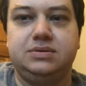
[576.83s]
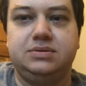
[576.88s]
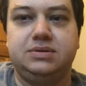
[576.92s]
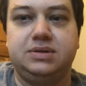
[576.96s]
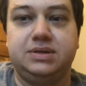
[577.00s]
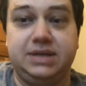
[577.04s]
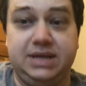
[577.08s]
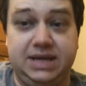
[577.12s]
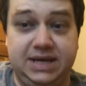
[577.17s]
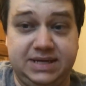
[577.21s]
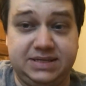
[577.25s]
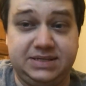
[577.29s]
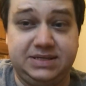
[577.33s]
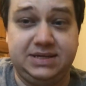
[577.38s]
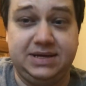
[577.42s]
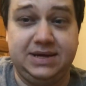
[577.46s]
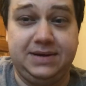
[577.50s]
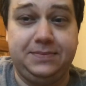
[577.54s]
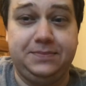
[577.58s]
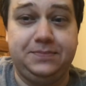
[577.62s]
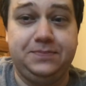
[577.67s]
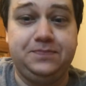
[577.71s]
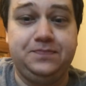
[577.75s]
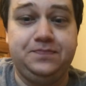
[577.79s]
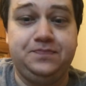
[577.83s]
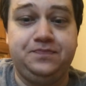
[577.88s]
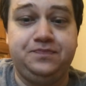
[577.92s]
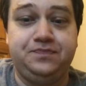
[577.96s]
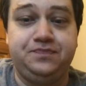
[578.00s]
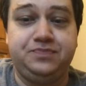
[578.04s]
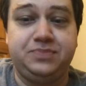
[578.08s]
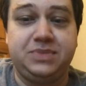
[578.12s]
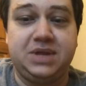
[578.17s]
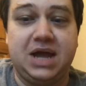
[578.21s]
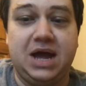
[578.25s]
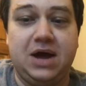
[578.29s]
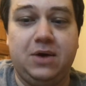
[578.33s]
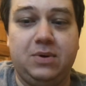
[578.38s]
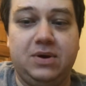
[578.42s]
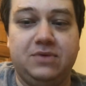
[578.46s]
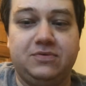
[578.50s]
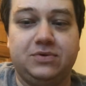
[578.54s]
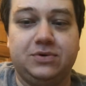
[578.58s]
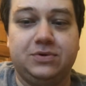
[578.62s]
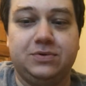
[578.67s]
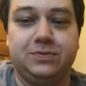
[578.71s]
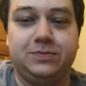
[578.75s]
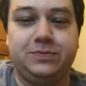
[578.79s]
the next step.
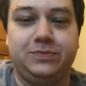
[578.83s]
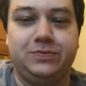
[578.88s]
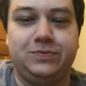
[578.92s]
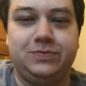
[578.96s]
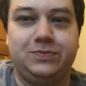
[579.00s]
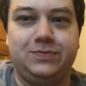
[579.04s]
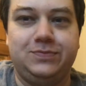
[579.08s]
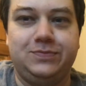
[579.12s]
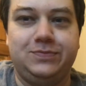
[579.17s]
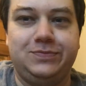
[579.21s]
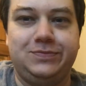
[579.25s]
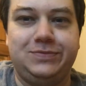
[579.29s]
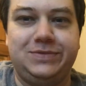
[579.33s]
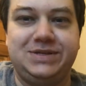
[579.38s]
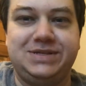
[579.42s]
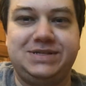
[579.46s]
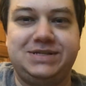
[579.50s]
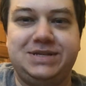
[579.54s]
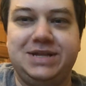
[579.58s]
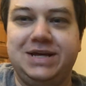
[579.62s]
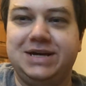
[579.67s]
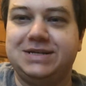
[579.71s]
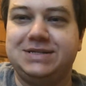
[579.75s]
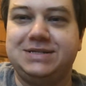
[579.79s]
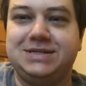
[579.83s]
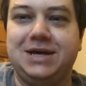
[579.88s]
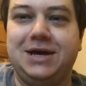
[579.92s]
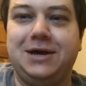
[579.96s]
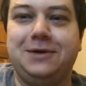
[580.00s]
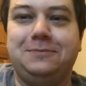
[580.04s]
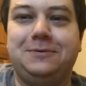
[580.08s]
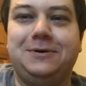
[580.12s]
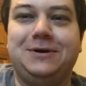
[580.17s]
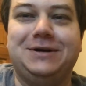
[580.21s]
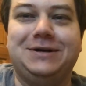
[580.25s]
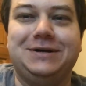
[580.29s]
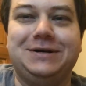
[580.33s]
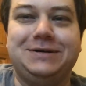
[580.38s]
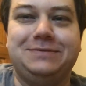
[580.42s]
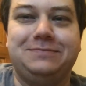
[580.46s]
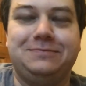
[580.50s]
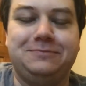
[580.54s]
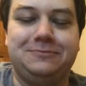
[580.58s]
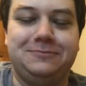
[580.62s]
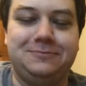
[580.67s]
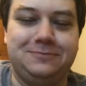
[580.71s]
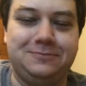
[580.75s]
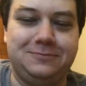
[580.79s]
However, this next step
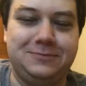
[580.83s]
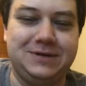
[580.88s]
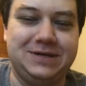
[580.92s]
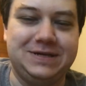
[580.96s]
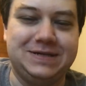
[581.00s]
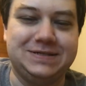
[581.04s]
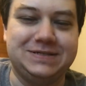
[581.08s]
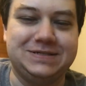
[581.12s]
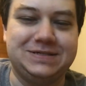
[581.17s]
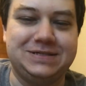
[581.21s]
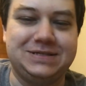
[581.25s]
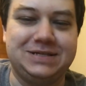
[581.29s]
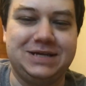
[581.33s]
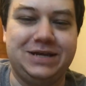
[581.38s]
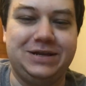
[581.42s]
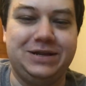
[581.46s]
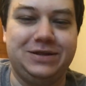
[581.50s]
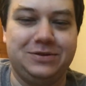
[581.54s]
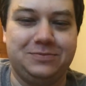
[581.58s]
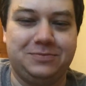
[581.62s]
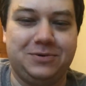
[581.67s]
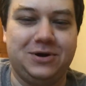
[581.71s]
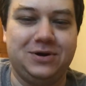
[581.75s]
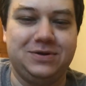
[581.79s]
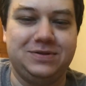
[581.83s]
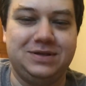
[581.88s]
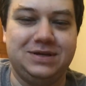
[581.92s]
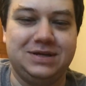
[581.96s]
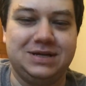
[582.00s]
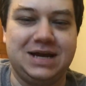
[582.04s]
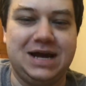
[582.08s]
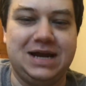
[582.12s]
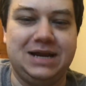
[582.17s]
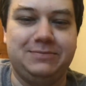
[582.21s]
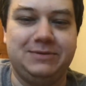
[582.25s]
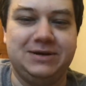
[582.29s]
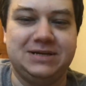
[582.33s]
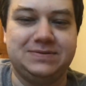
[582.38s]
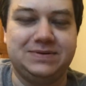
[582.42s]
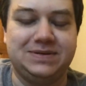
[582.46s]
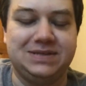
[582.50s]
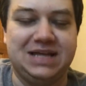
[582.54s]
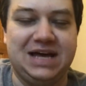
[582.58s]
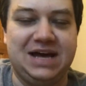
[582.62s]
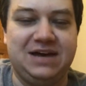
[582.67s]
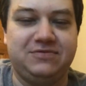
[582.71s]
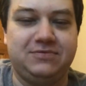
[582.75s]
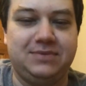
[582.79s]
is another part that kind of makes me
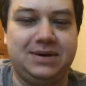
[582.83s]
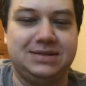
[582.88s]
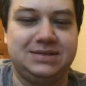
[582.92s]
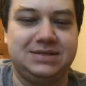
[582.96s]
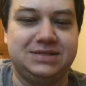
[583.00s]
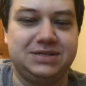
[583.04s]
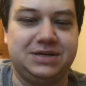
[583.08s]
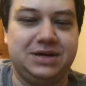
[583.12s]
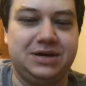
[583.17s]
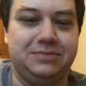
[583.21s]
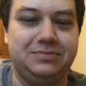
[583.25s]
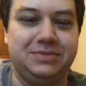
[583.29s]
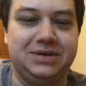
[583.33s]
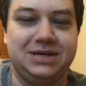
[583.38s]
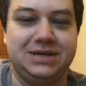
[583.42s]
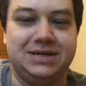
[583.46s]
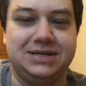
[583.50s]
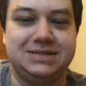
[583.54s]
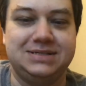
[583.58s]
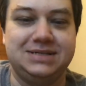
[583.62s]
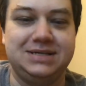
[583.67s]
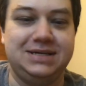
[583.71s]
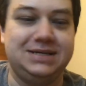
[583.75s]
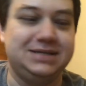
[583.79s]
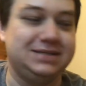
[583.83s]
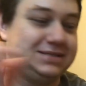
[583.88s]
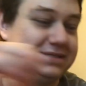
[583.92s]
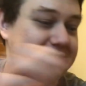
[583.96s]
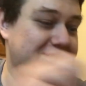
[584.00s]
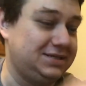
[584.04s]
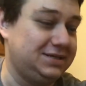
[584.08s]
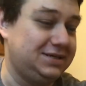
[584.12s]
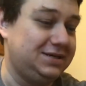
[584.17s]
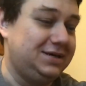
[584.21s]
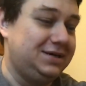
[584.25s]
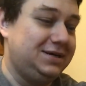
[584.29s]
laugh about this gun, because it's